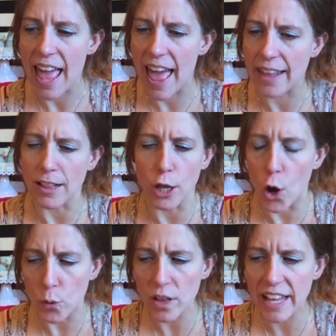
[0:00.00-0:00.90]
and
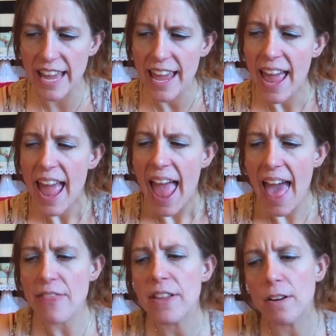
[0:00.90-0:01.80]
lonely,
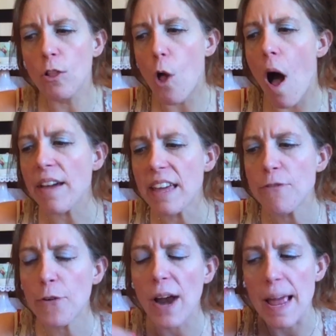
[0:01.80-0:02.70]
and they're longing
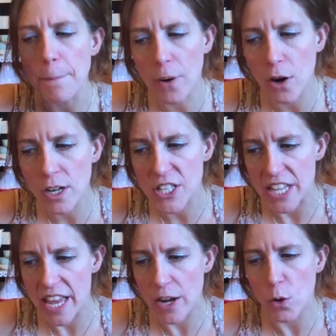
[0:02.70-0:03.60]
for a
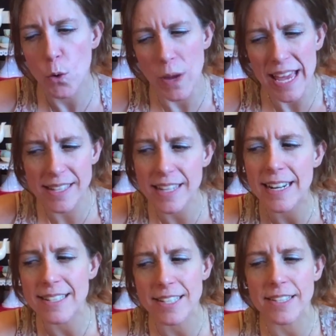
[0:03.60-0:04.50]
person who isn't
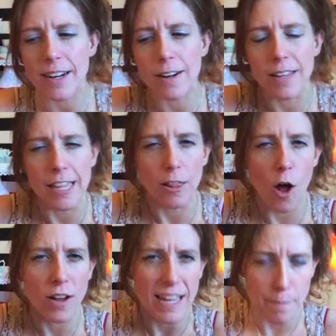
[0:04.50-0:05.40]
necessarily
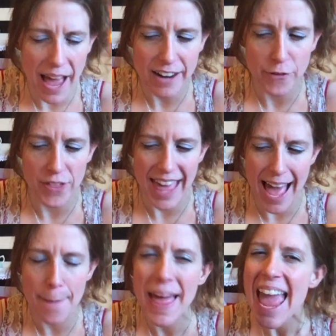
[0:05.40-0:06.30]
longing back for
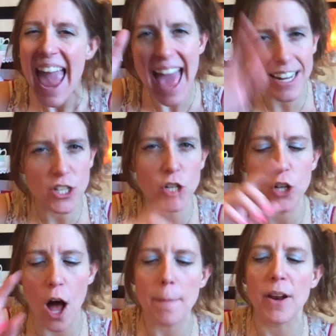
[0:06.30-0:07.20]
them. And it's a
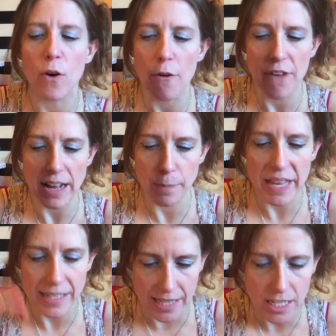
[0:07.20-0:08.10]
domino effect
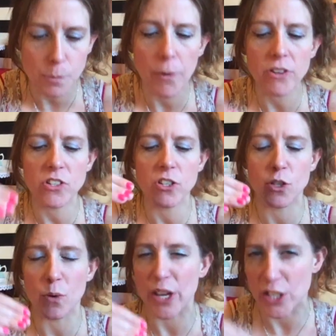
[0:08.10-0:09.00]
because this person is
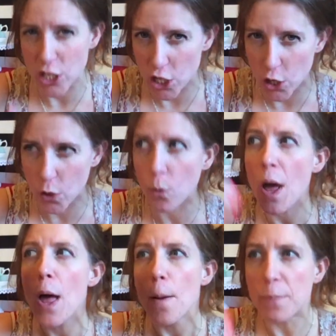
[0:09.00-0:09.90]
doing it to you,
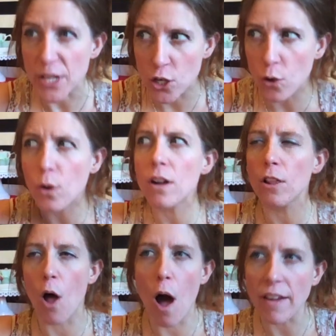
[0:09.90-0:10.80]
but you're
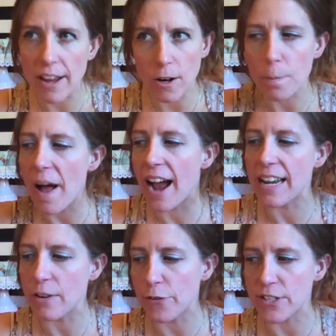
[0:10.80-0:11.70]
longing or
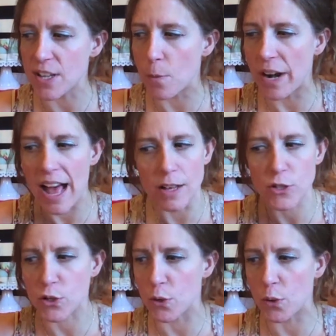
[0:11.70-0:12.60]
pining for someone
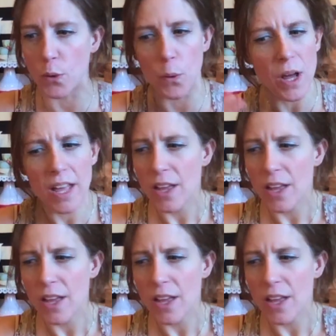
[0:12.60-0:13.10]
else who,